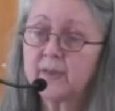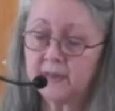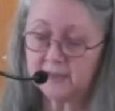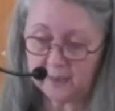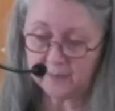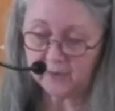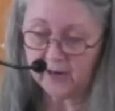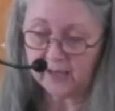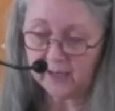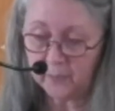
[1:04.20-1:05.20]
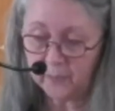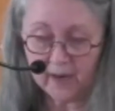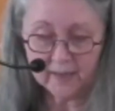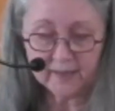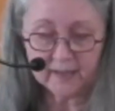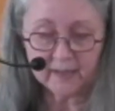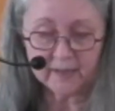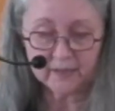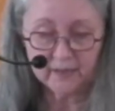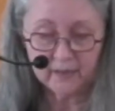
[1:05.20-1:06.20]
of the democratic
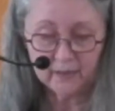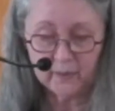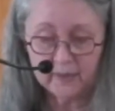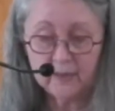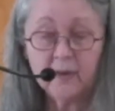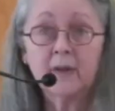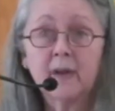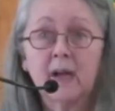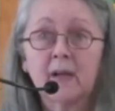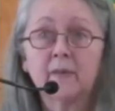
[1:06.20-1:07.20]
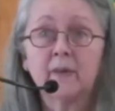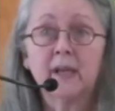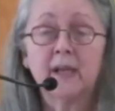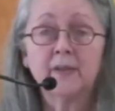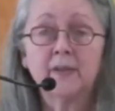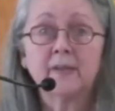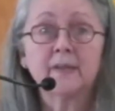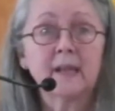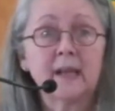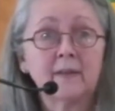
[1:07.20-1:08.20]
process within our
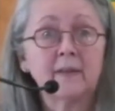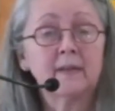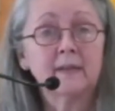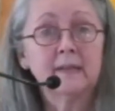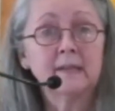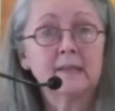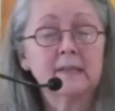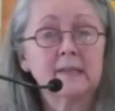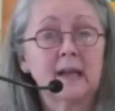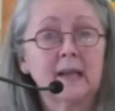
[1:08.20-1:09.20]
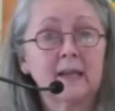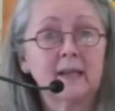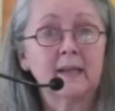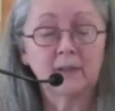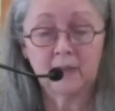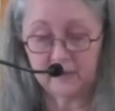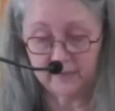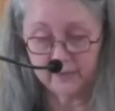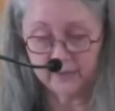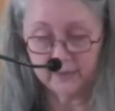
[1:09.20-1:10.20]
congregations and in society at
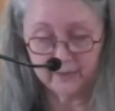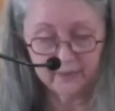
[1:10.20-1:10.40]
large?